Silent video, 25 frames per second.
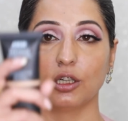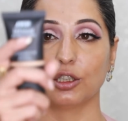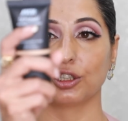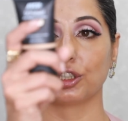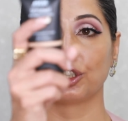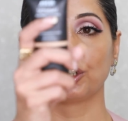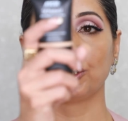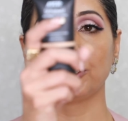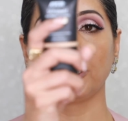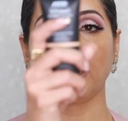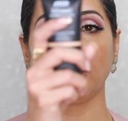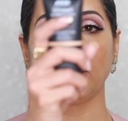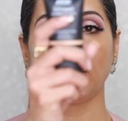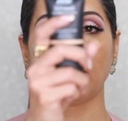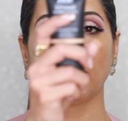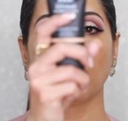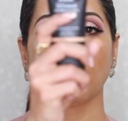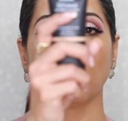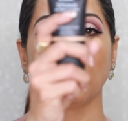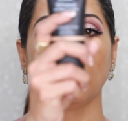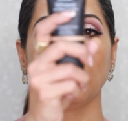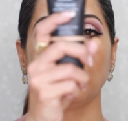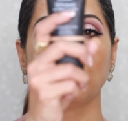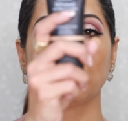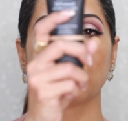a shade
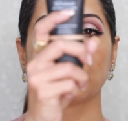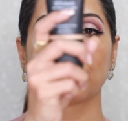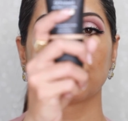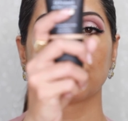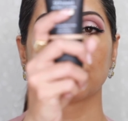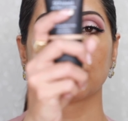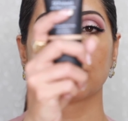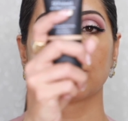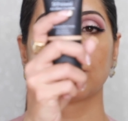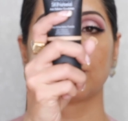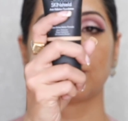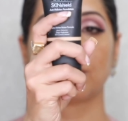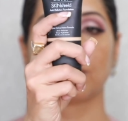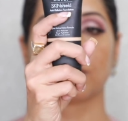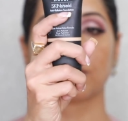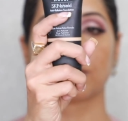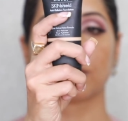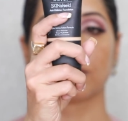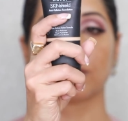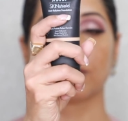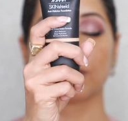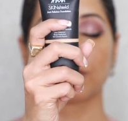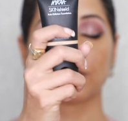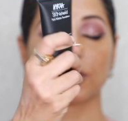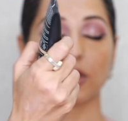9, which is
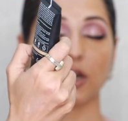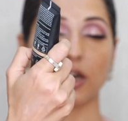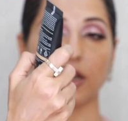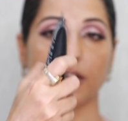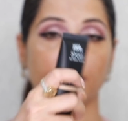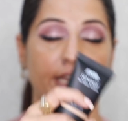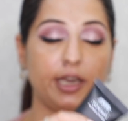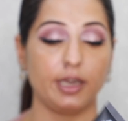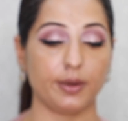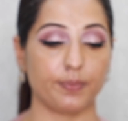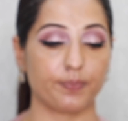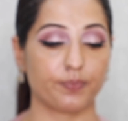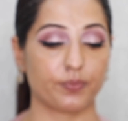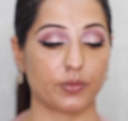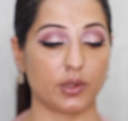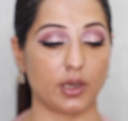Desert Honey,